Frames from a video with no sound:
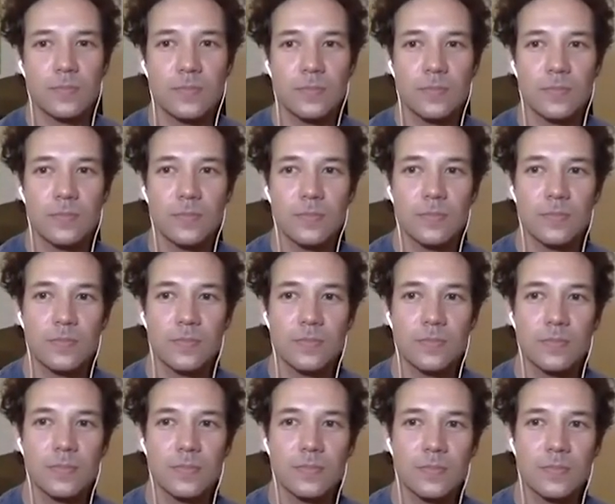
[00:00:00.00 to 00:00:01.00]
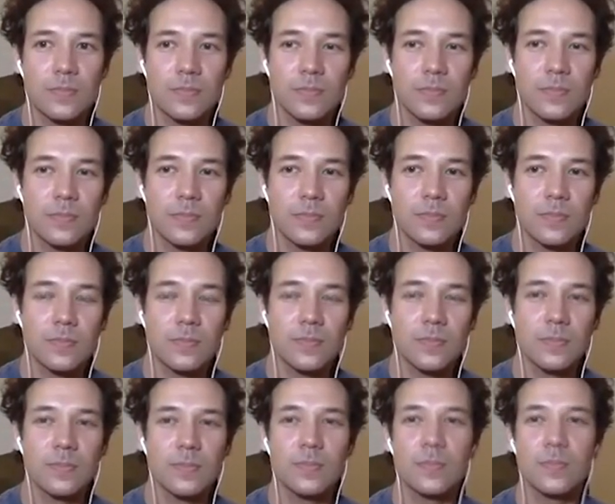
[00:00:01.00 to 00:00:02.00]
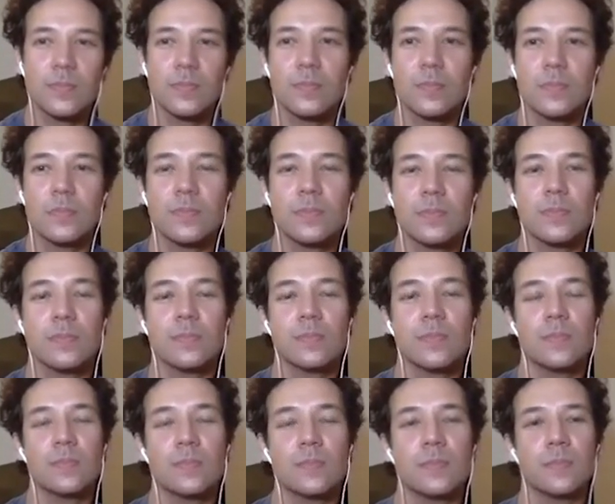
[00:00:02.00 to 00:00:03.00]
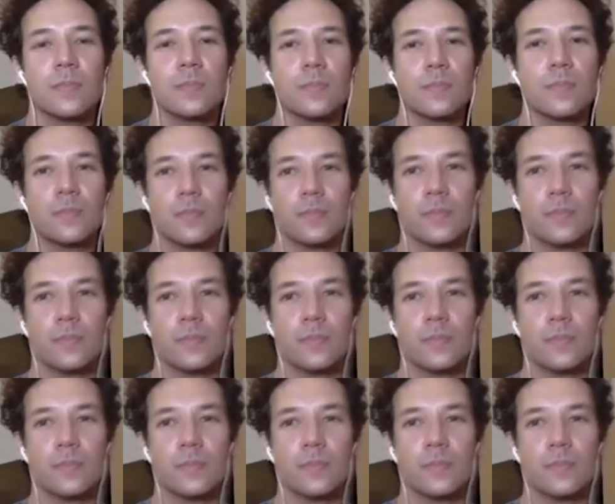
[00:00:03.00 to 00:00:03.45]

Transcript: (silent)